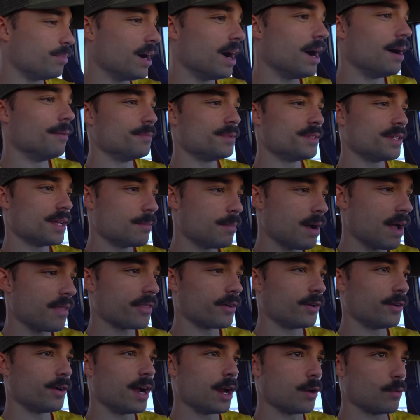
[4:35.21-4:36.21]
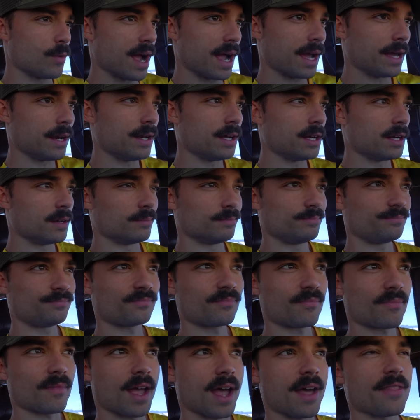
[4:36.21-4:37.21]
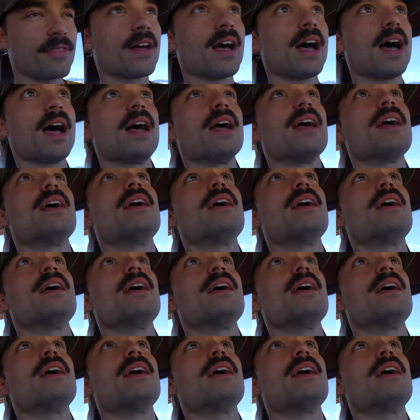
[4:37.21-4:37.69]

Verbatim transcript: pumped about the Grand Wagoneer. I thought